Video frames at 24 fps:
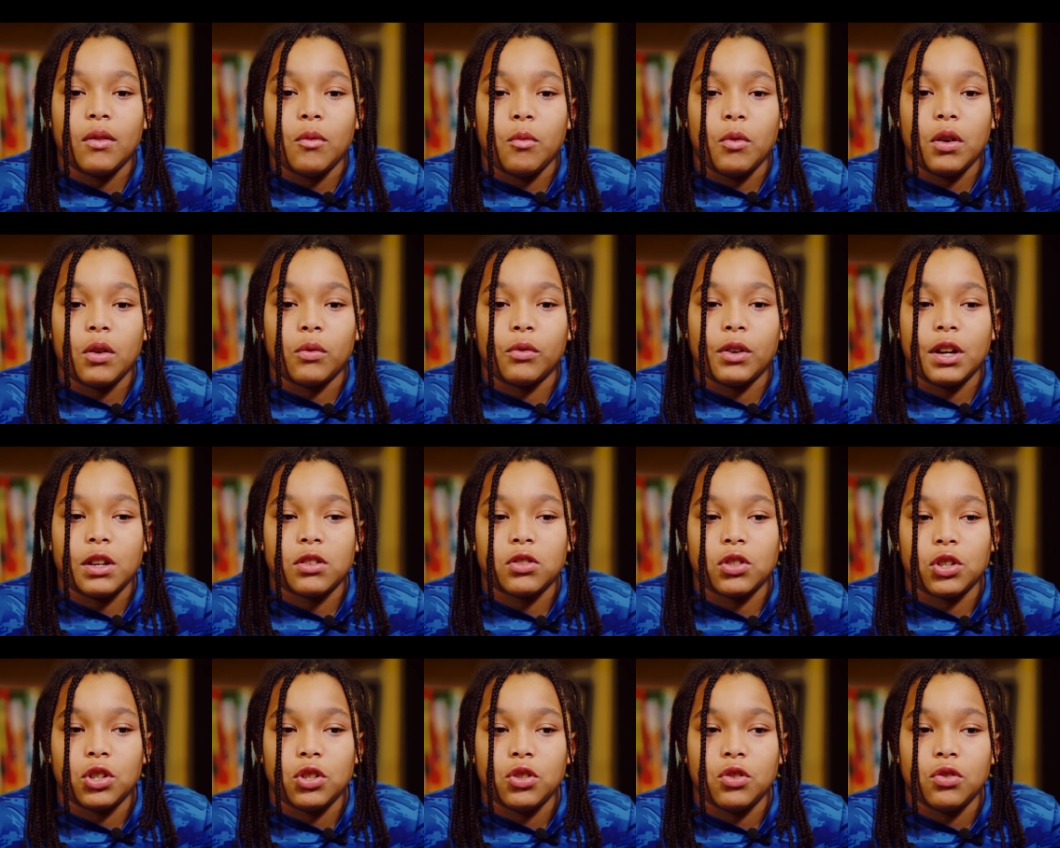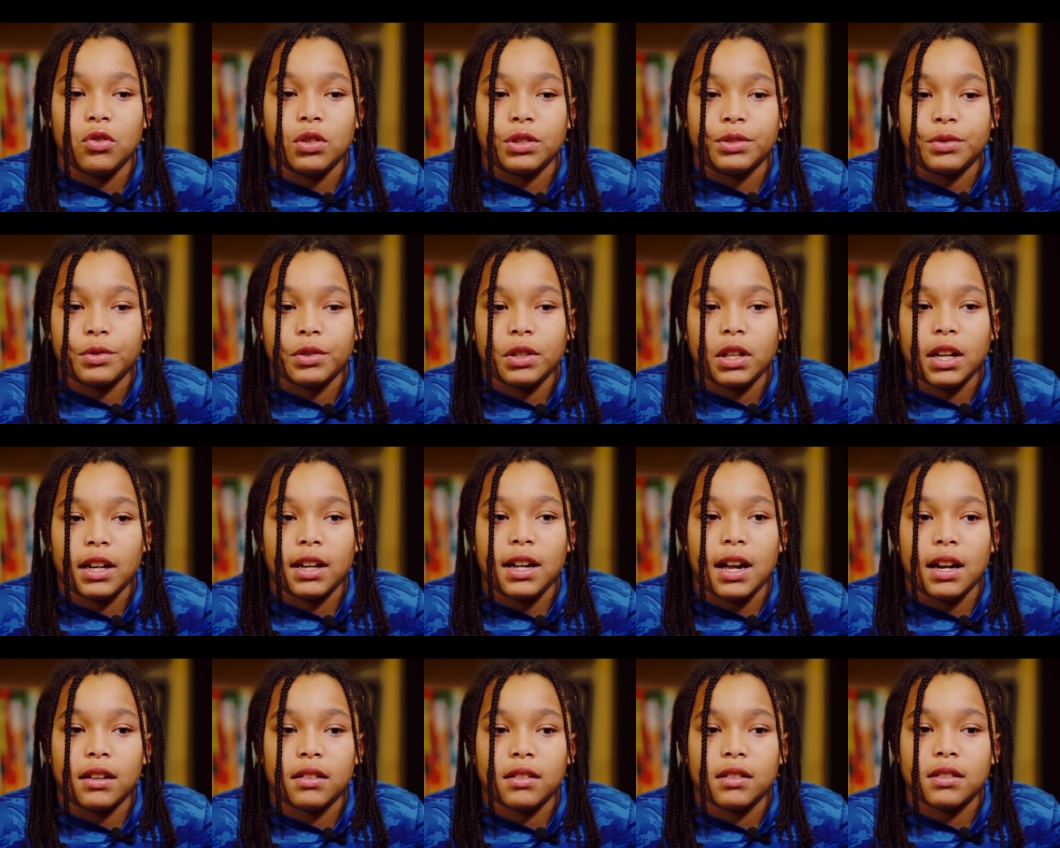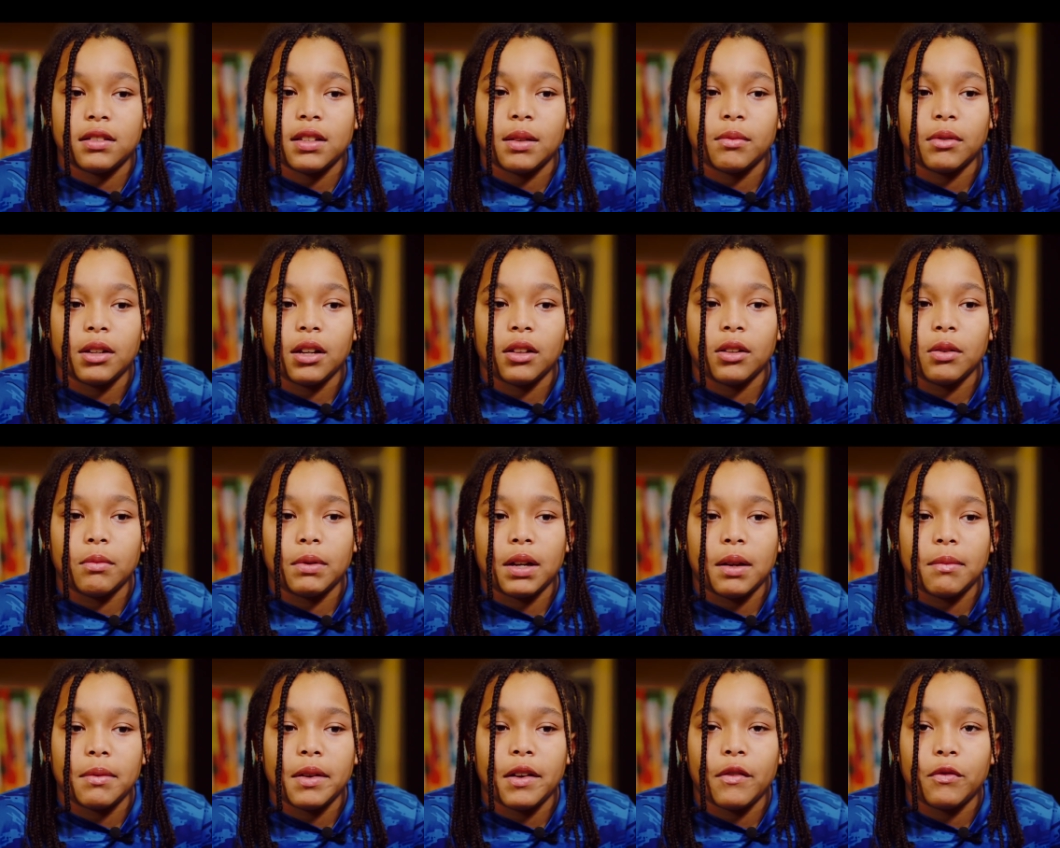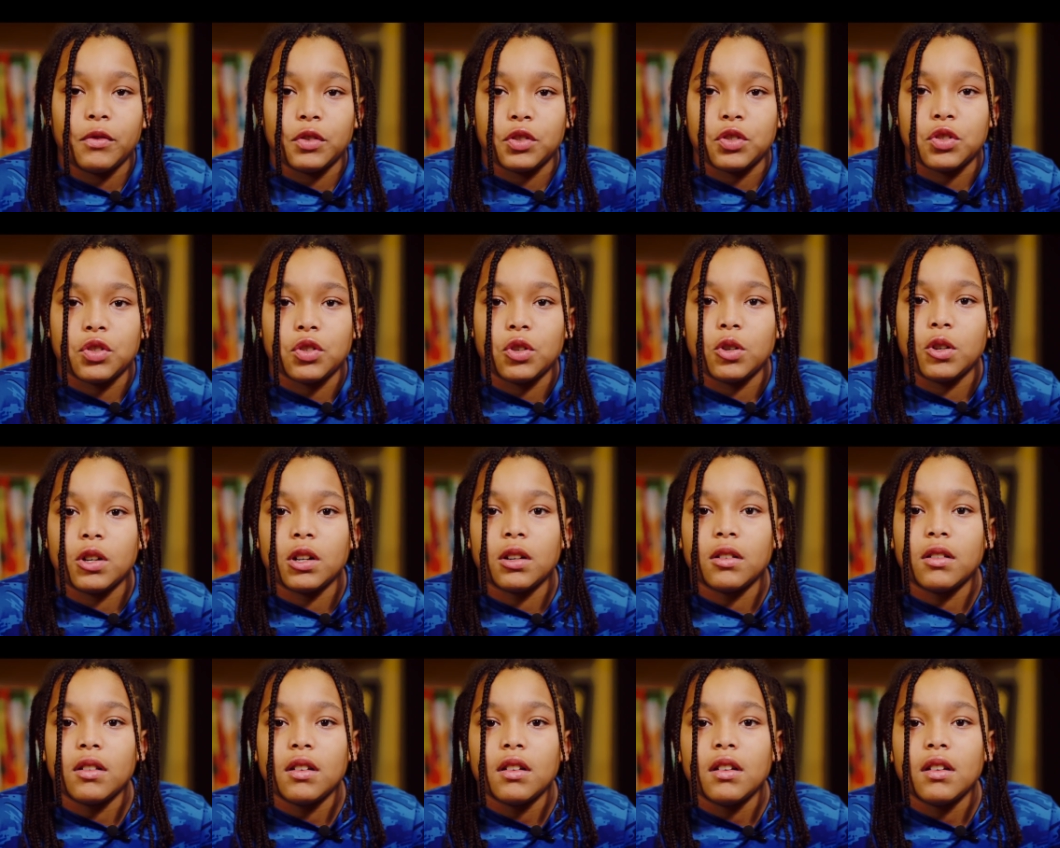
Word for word: what race are you? Because we're like kind of the same color, but I'm not for sure.